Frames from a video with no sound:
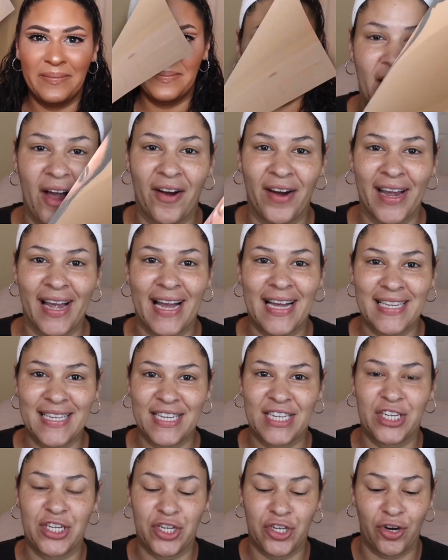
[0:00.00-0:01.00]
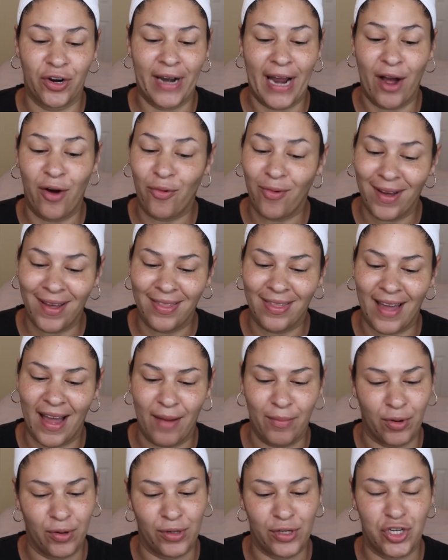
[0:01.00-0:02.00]
Alright guys, to start out with,
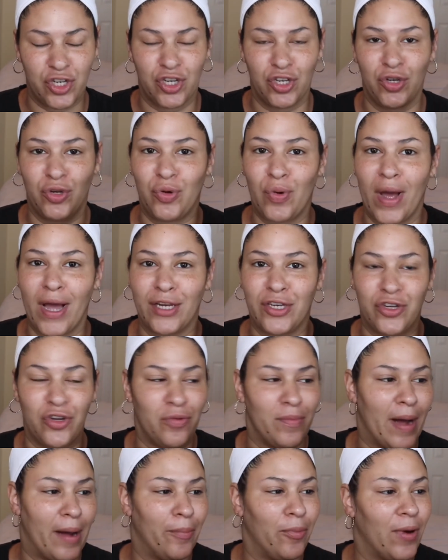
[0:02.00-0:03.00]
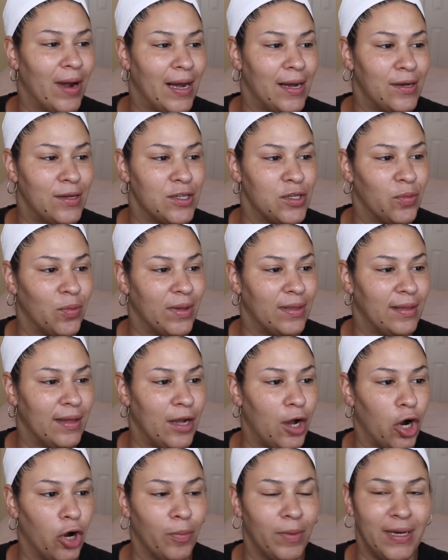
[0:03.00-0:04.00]
I'm going to do my brows with the
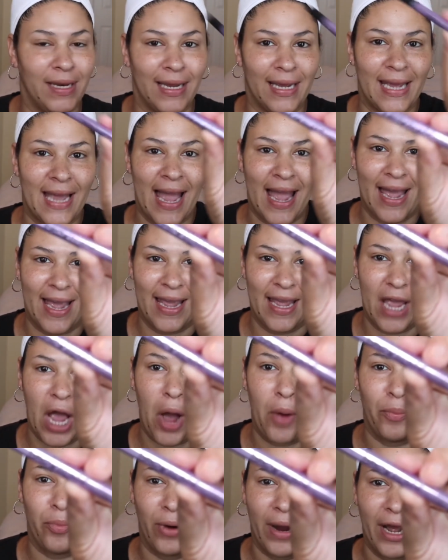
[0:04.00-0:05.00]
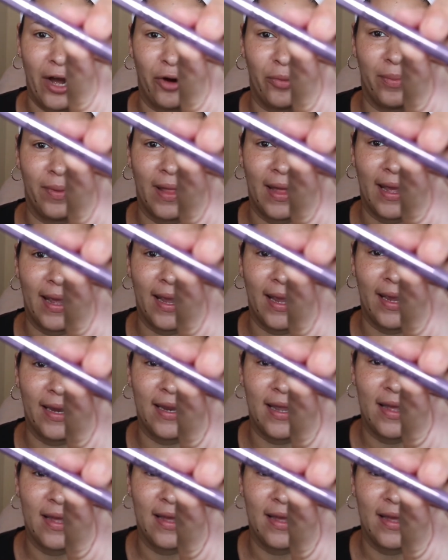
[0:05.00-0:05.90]
Urban Decay brow blade.